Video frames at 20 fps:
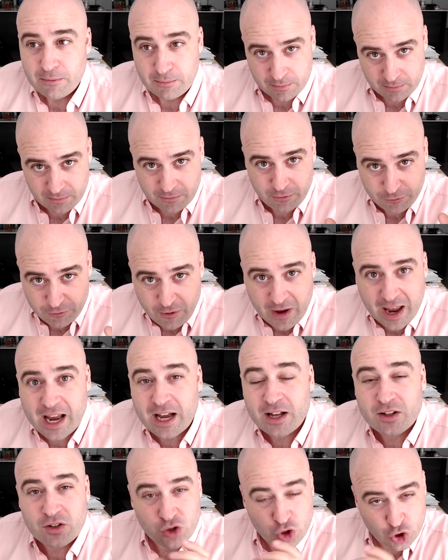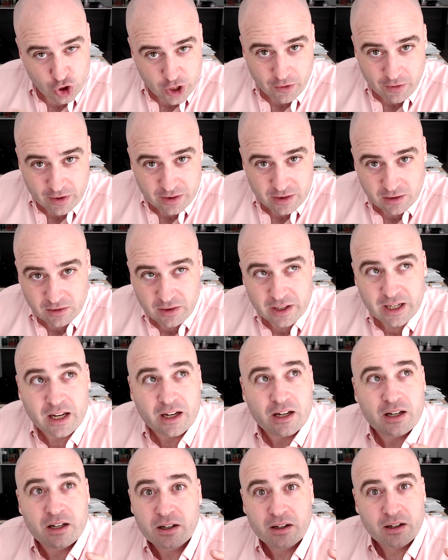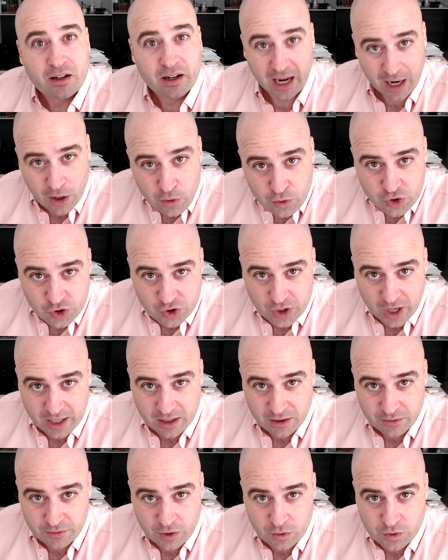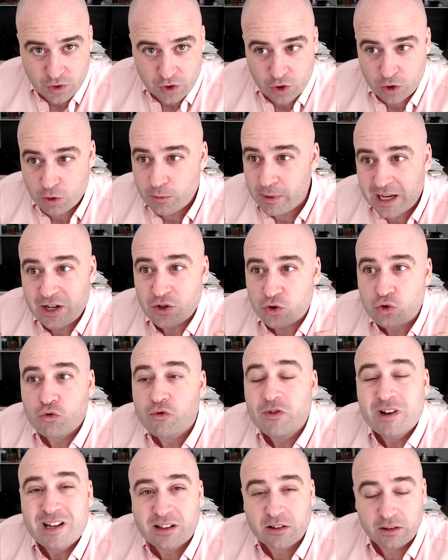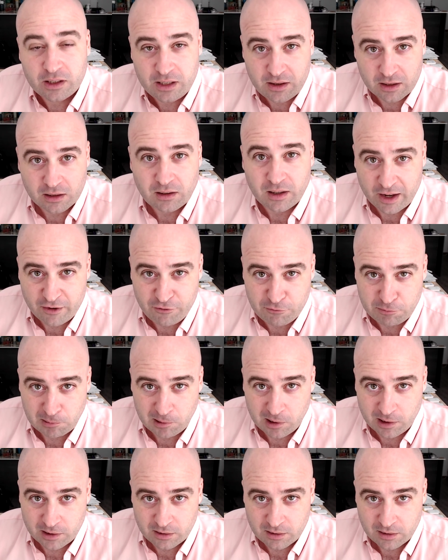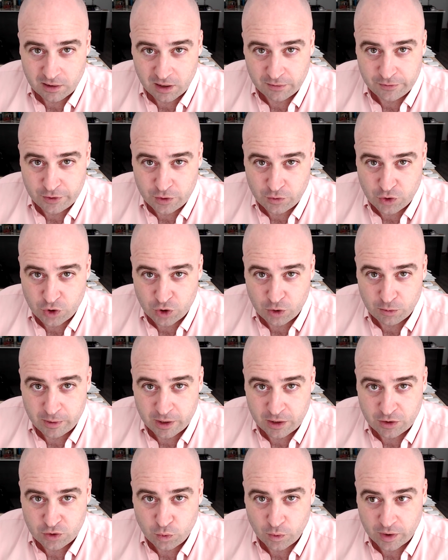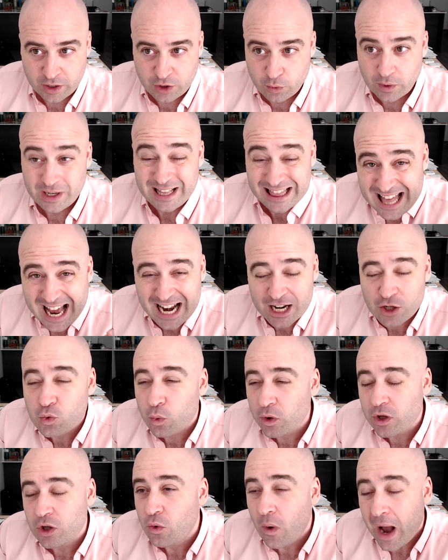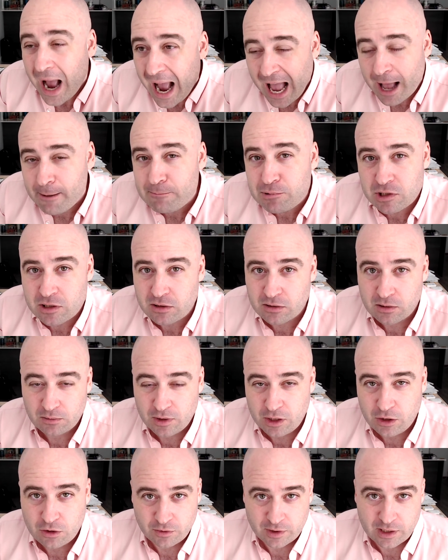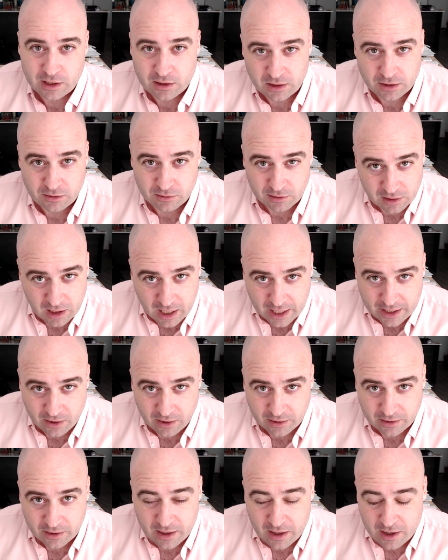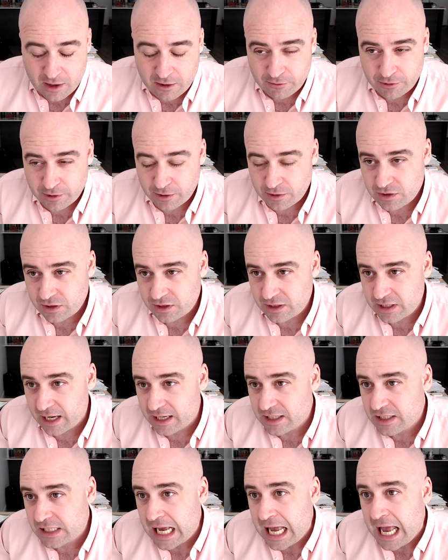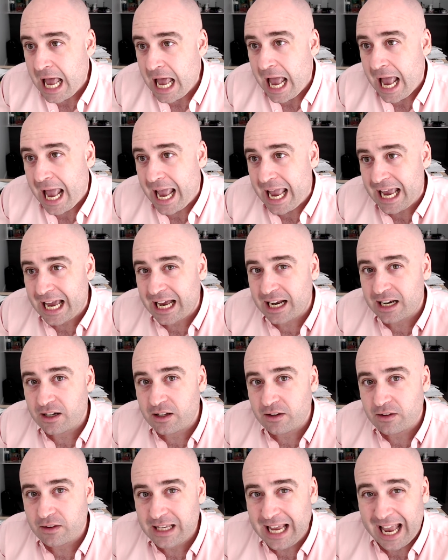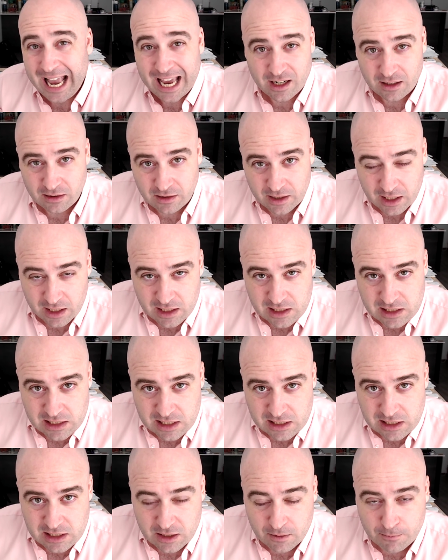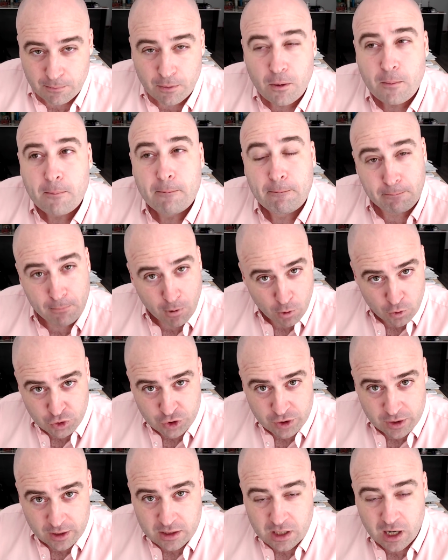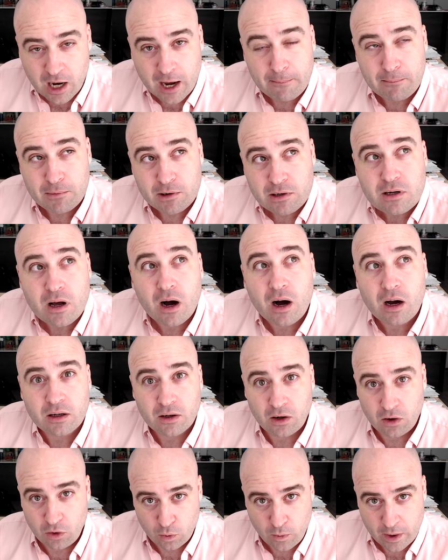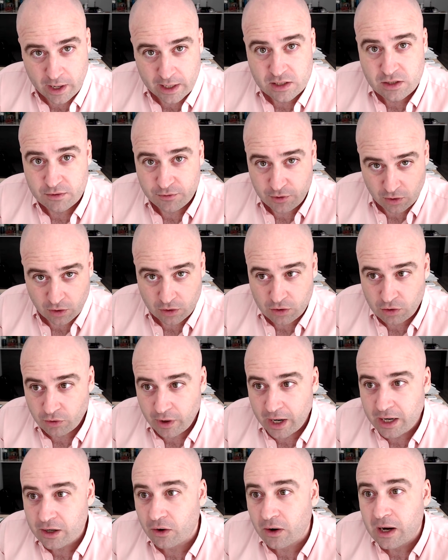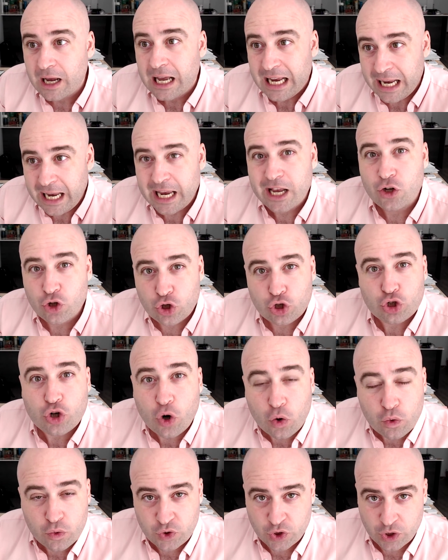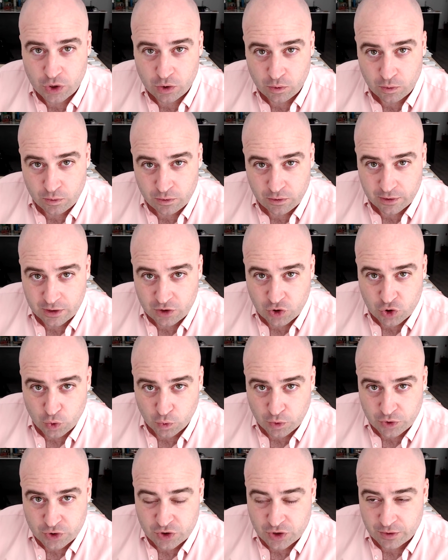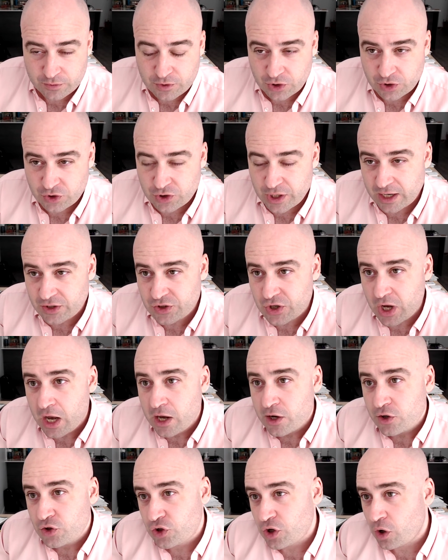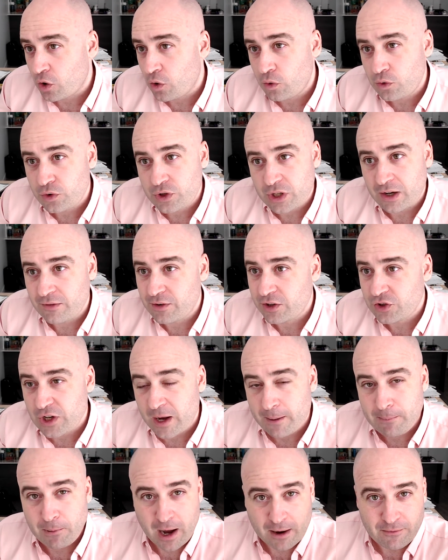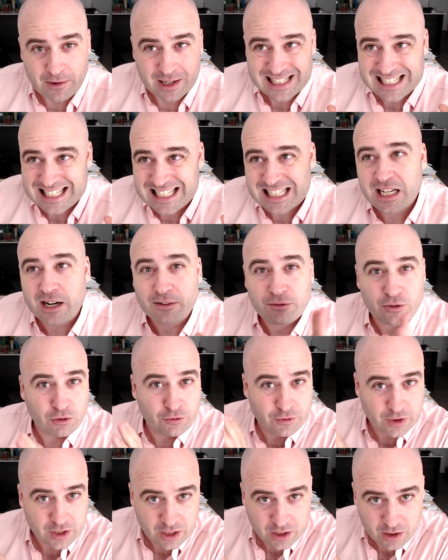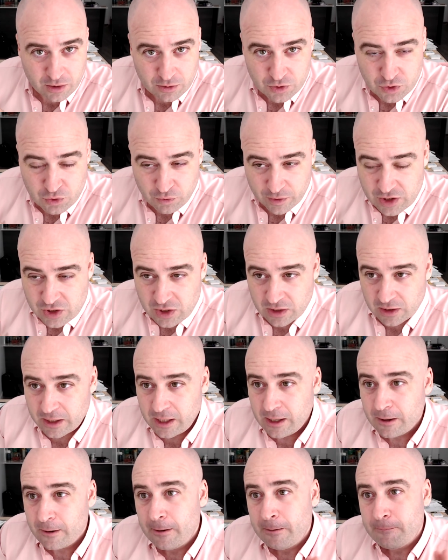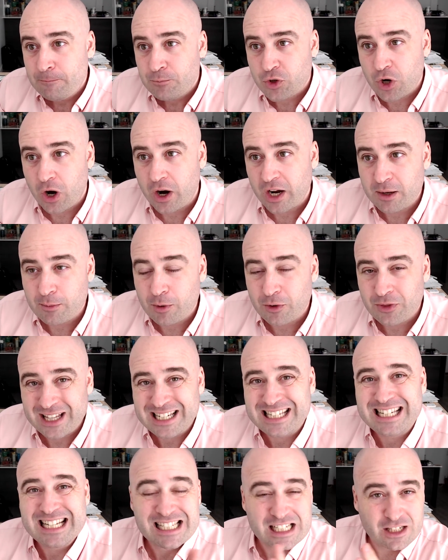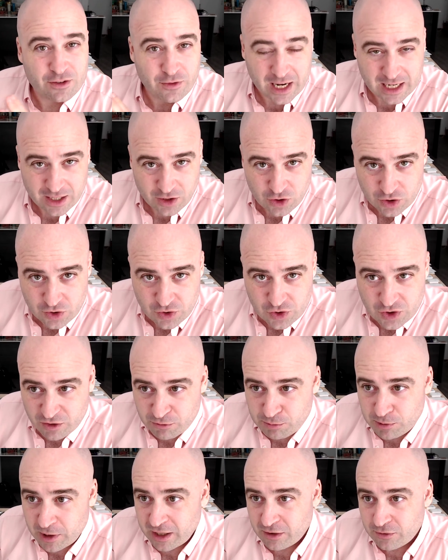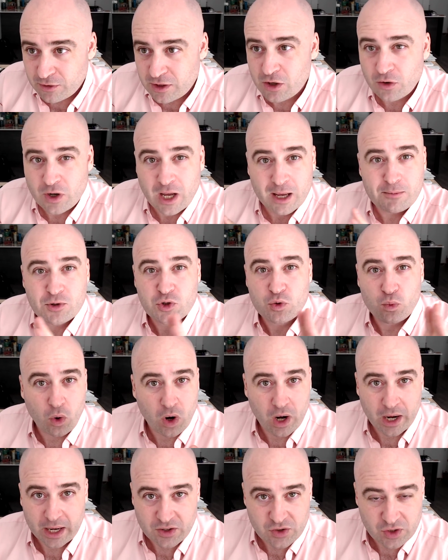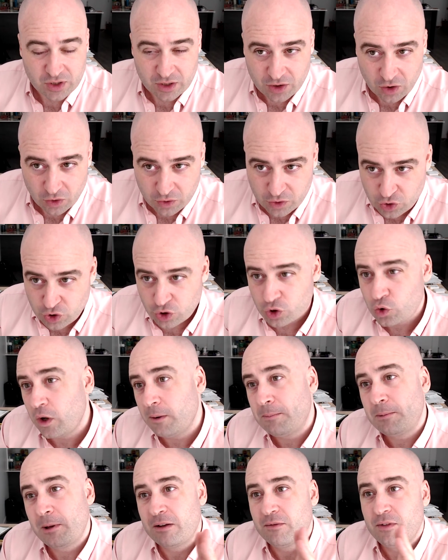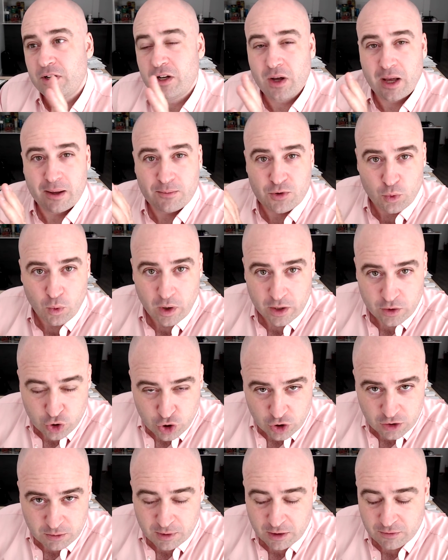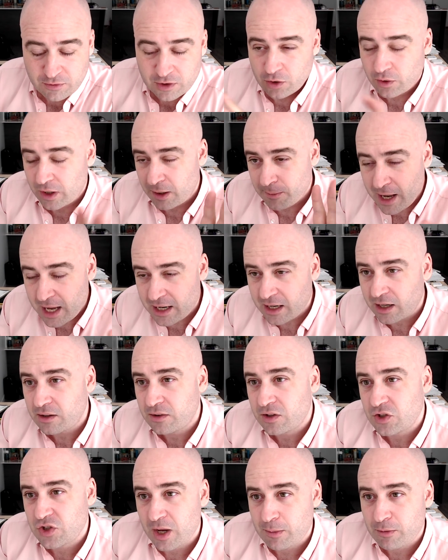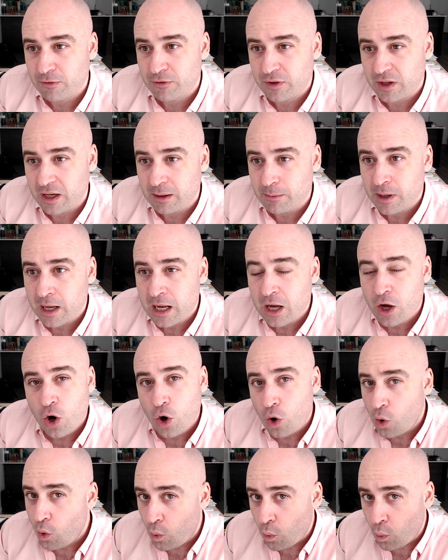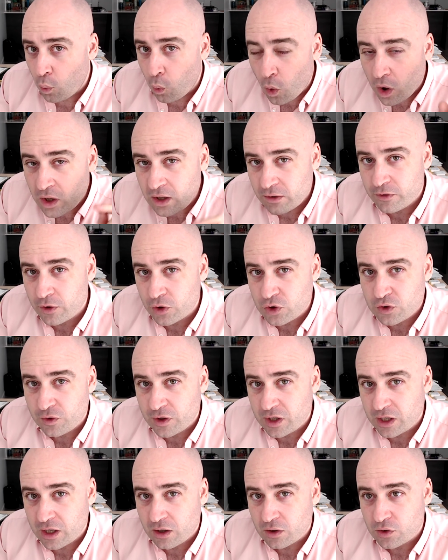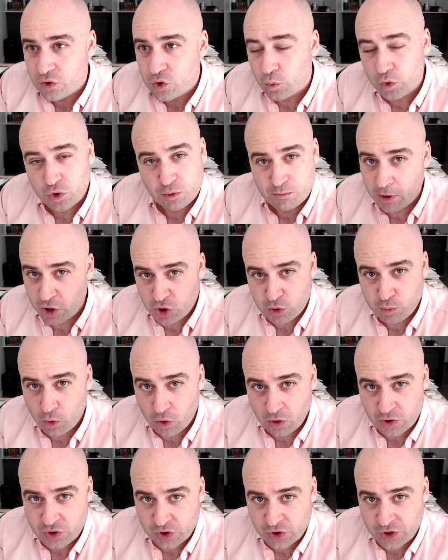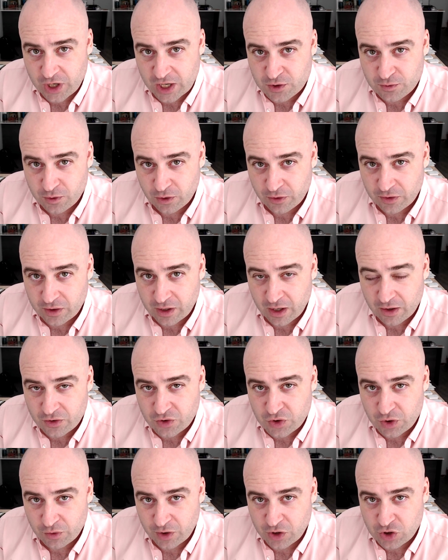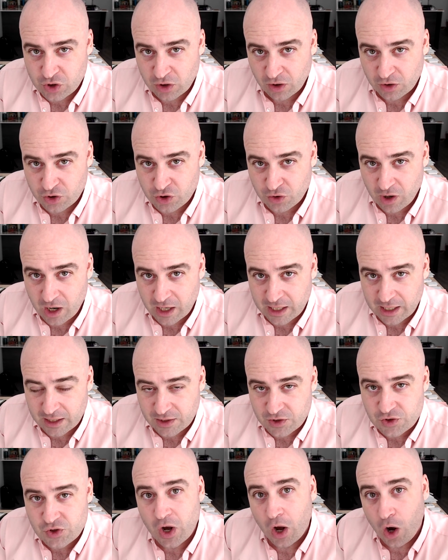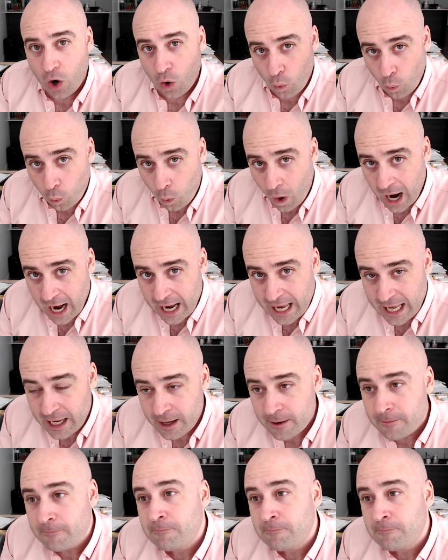Fans sharing the link outside of YouTube is really the lifeblood of YouTube in 2020. That is what you absolutely critically rely on for your success. And the analytics system, most of the time, not always, if you're a creator, it shows you these sources of success. So to give an example, I've done several videos recently talking about the disadvantages of playing video games, why as an adult you should quit playing video games, or why you shouldn't be a video game addict, this type of theme. One of those videos was much more successful than the others. It reached a larger audience. Why?